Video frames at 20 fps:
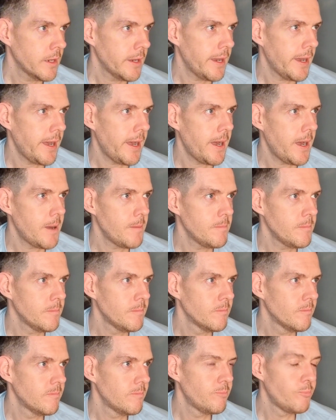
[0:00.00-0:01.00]
Um,
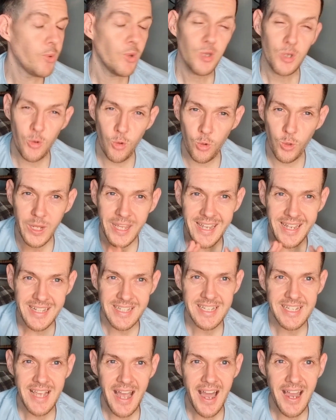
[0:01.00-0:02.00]
but only in
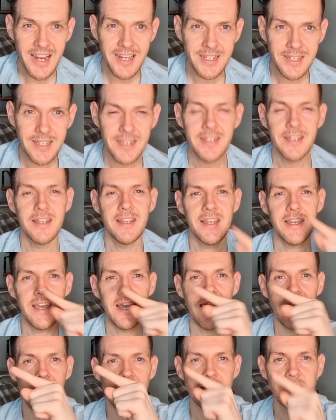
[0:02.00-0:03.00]
second
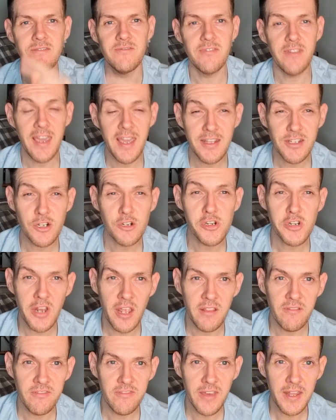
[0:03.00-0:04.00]
is Avengers
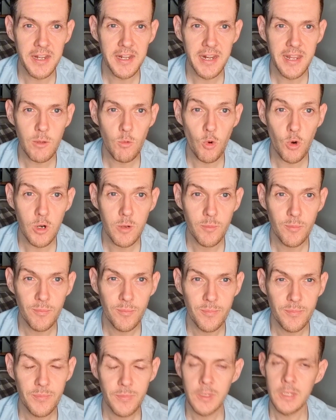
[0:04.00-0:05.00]
Infinity War.
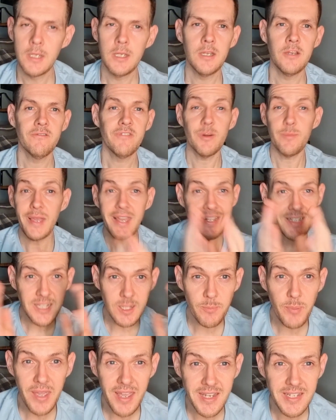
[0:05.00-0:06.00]
For me, it's the
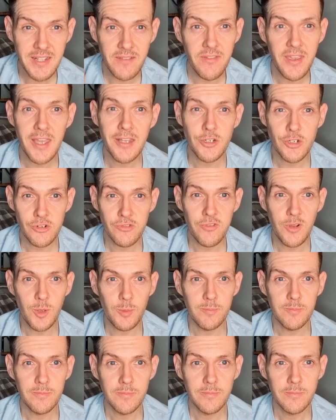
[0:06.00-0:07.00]
best Avengers
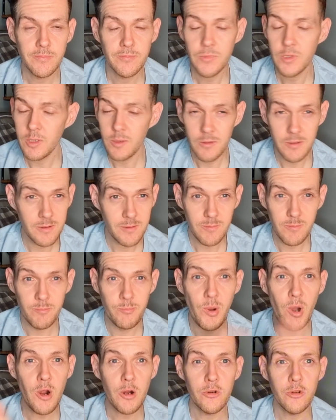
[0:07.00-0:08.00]
film,
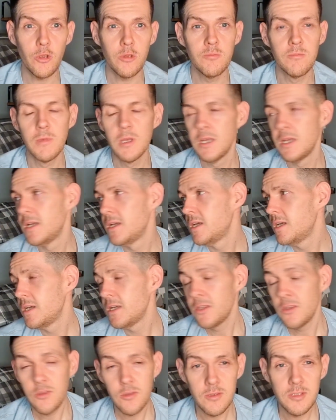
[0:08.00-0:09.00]
bar none.
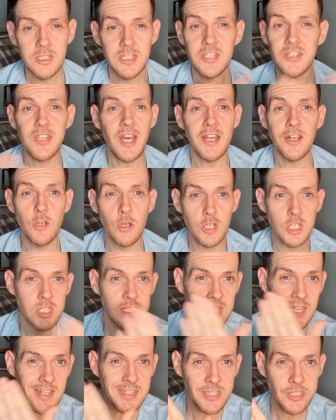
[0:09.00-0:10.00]
Thanos
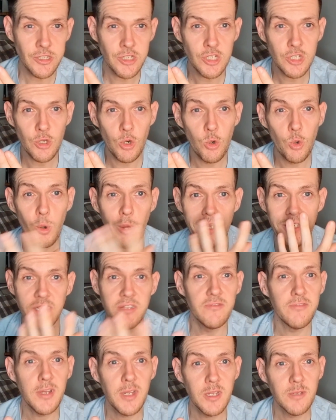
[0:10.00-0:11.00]
steals the show as the
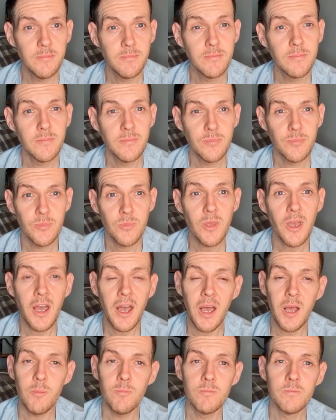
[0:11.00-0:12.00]
villain,
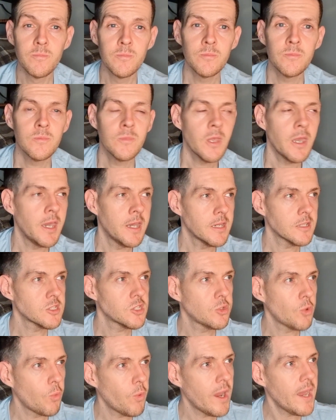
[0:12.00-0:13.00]
um, and it's
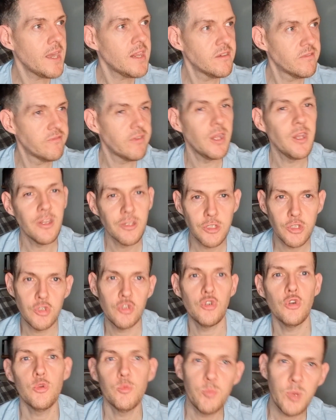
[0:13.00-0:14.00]
the way the villain
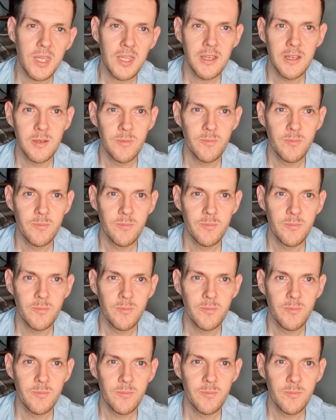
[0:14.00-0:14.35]
should be,